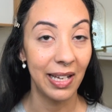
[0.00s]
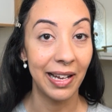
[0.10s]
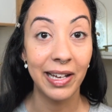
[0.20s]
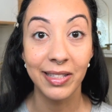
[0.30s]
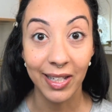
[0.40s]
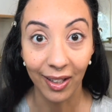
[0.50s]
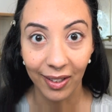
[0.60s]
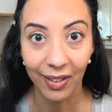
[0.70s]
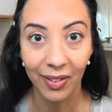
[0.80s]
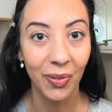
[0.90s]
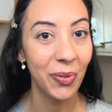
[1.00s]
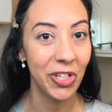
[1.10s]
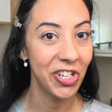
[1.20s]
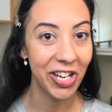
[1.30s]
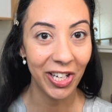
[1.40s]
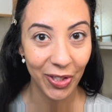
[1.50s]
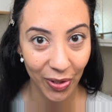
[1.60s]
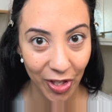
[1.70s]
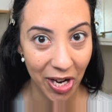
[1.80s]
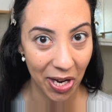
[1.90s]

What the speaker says: I gotta tell you, when you're not doing your eye